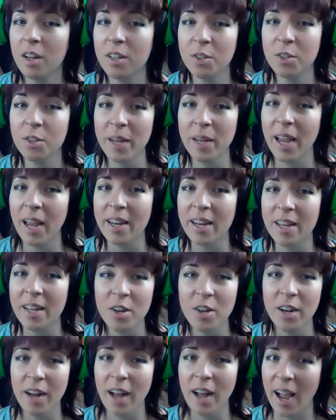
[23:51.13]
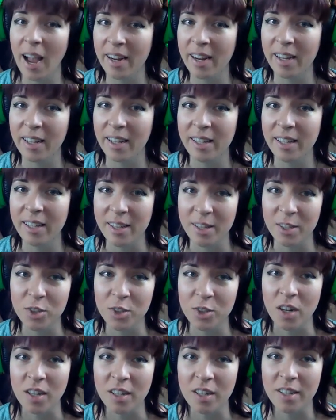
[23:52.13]
doing any good adding in the
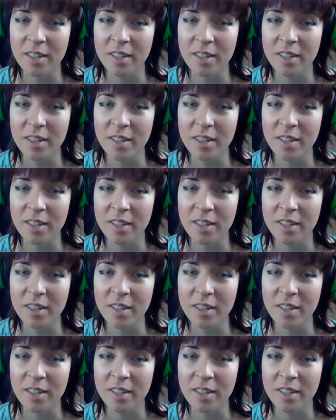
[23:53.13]
trunk.